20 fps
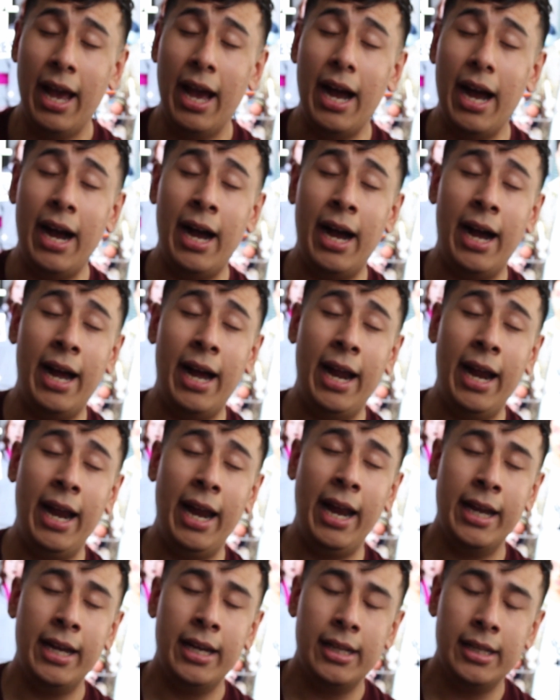
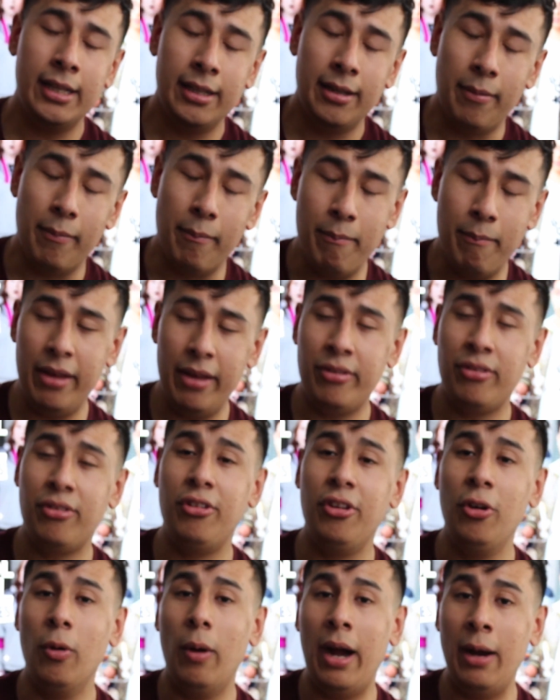I miss
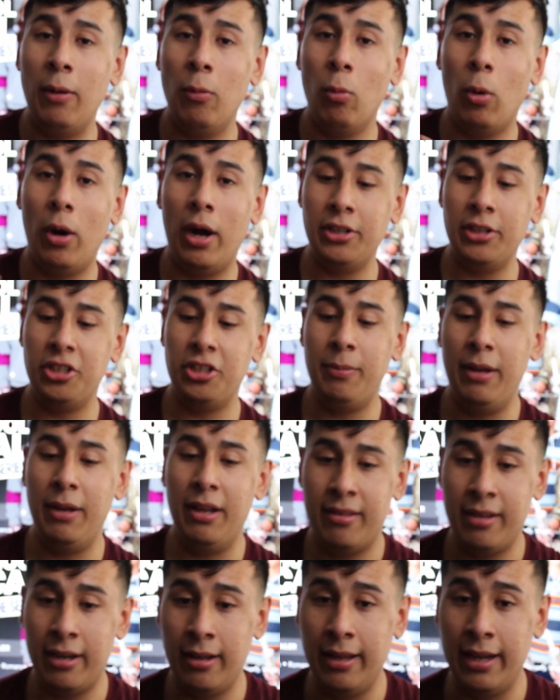you. I want you to be in
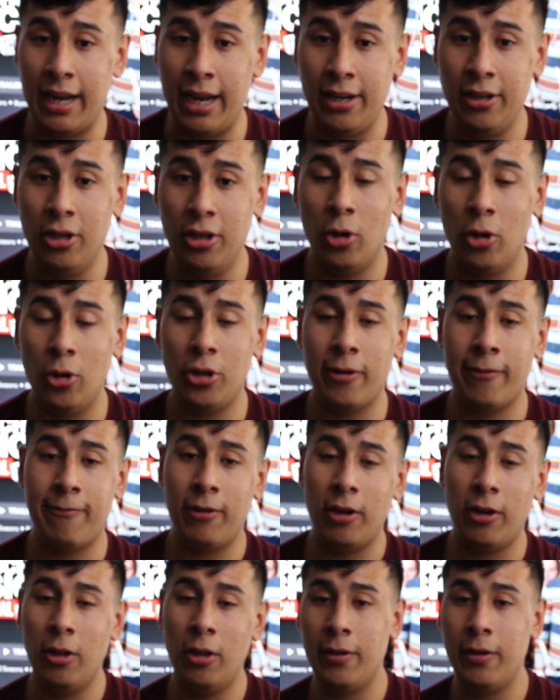town. Like, I know you're
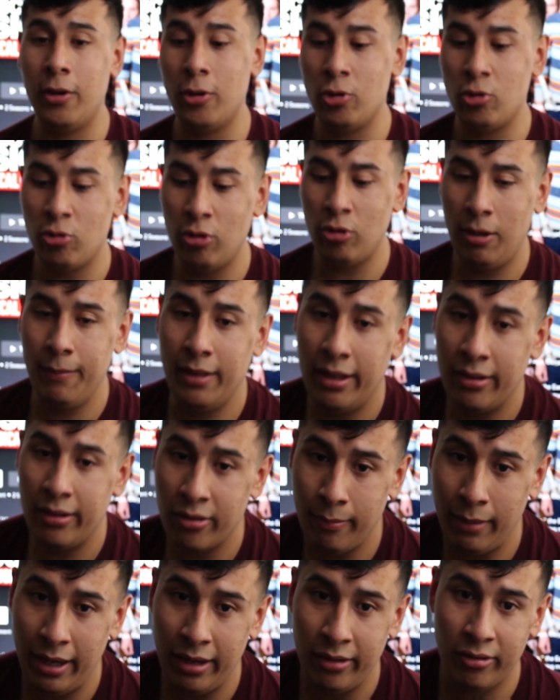following your dream, and that's
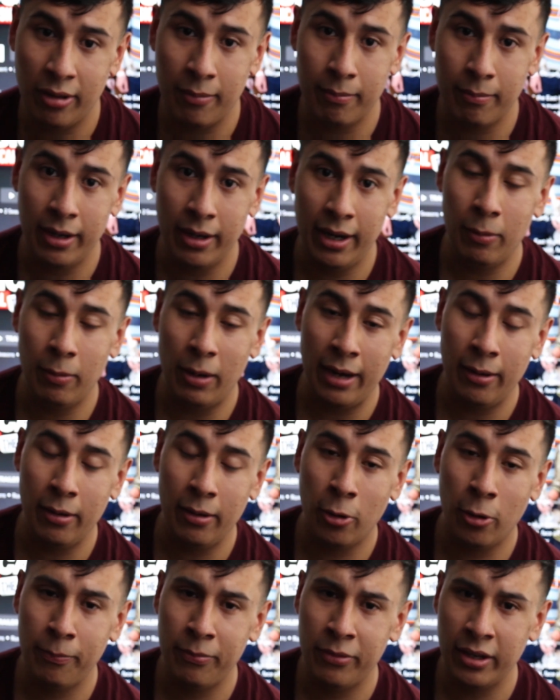amazing. But I
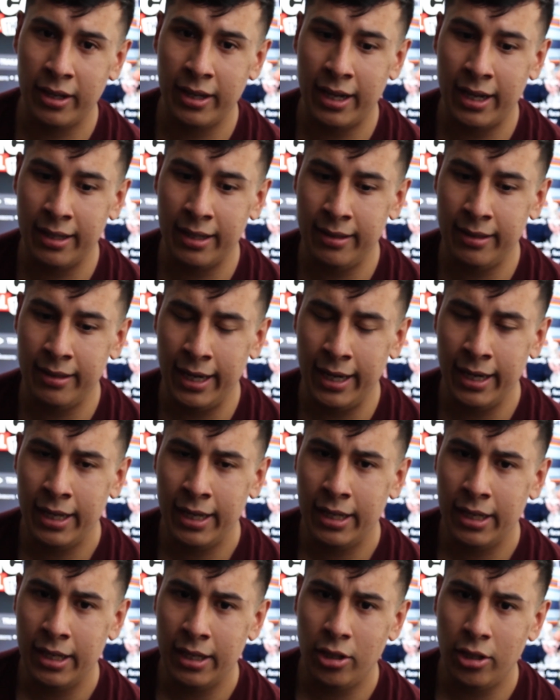hope to God that
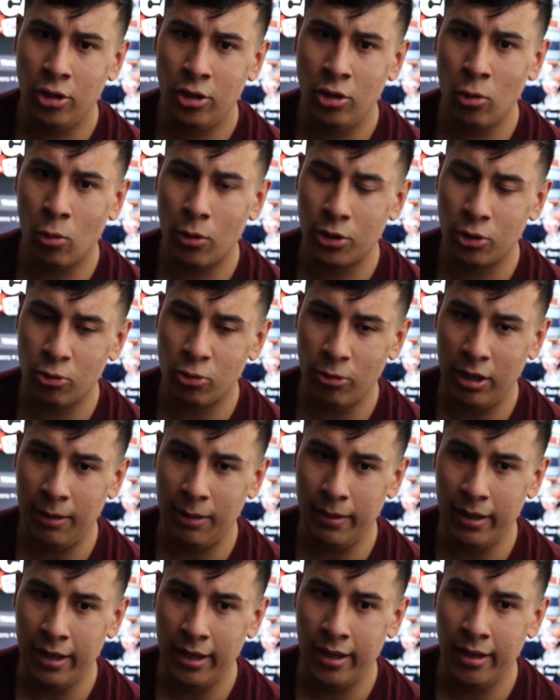your dream
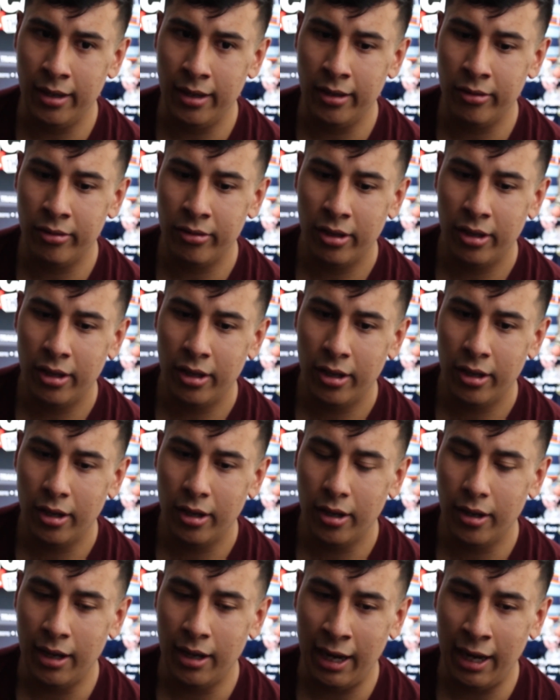is,
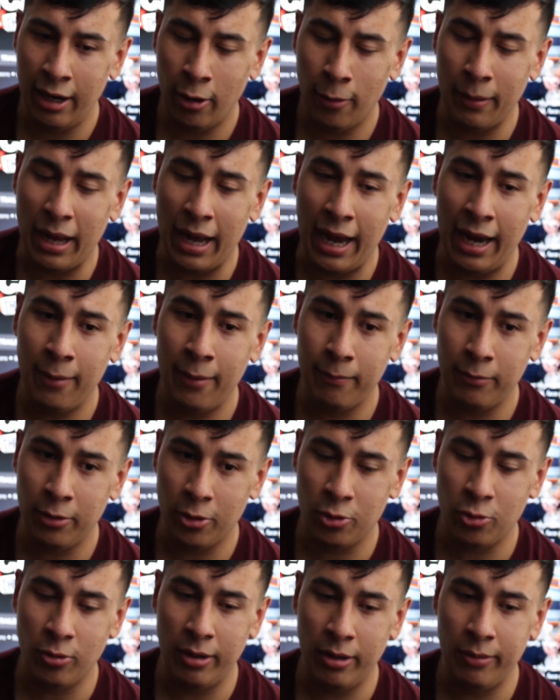I hope I'm your
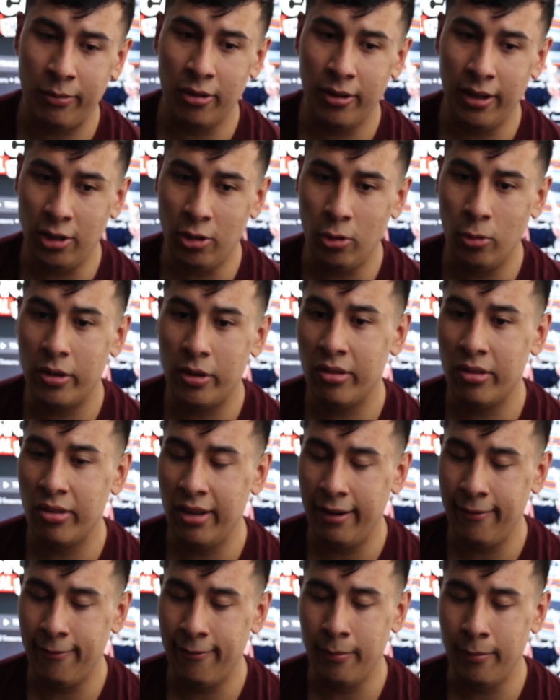dream so that you can
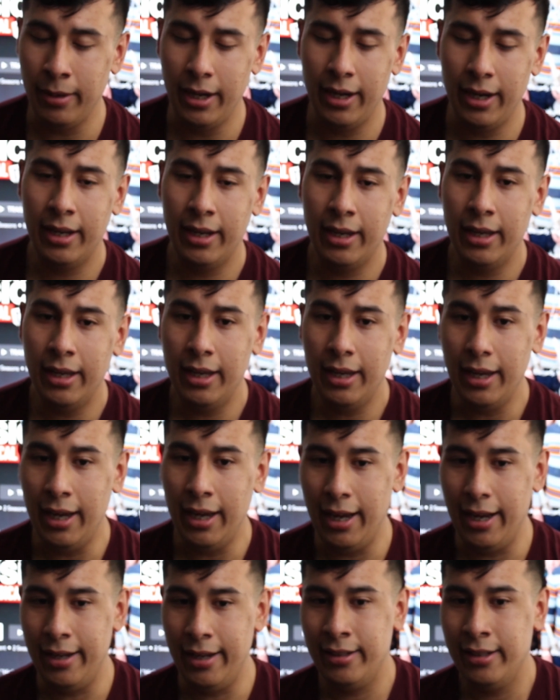stay for me.
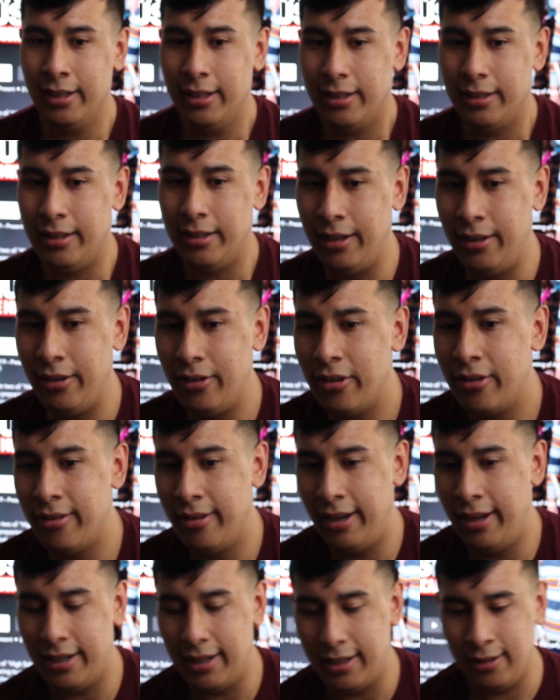And Nini's just
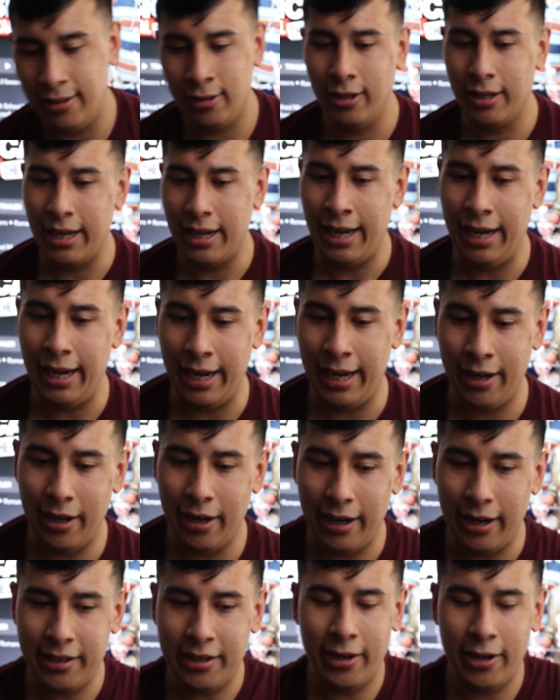like, look,
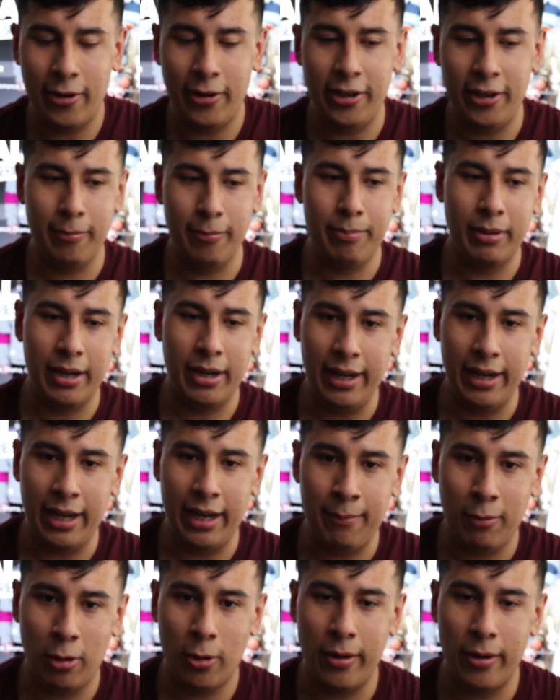I hear you, but
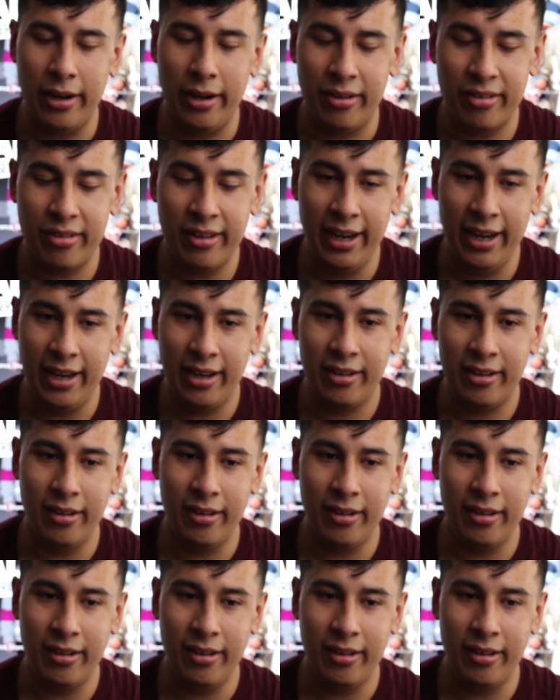I'm already staying.